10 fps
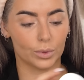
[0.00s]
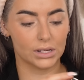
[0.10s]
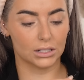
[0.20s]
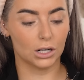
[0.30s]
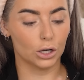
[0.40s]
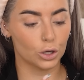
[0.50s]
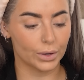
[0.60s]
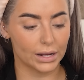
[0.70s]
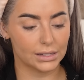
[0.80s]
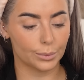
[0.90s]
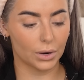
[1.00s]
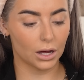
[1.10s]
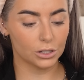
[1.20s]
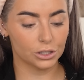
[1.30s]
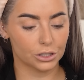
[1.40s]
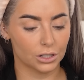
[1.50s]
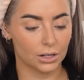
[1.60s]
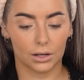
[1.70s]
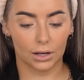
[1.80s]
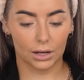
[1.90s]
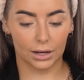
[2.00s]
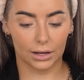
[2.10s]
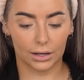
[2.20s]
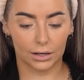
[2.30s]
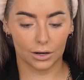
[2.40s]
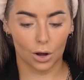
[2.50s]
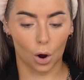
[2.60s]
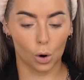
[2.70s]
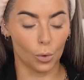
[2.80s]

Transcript: but it's an illuminating blush. And oh